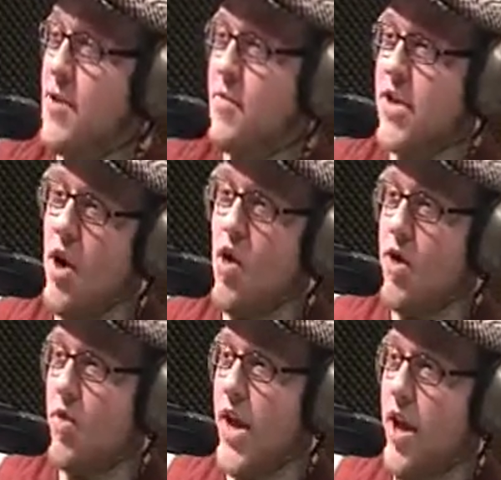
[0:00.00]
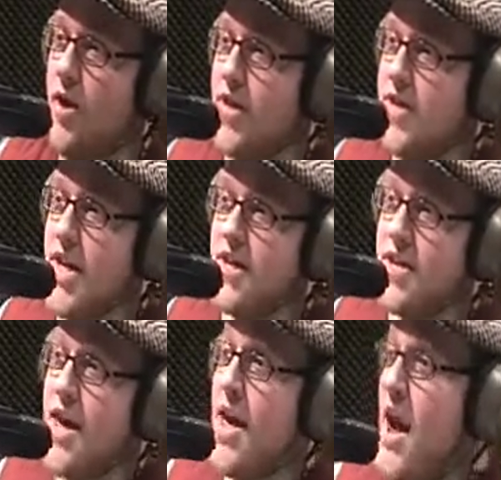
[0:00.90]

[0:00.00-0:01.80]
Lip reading: People say, oh, you're really arrogant to say this.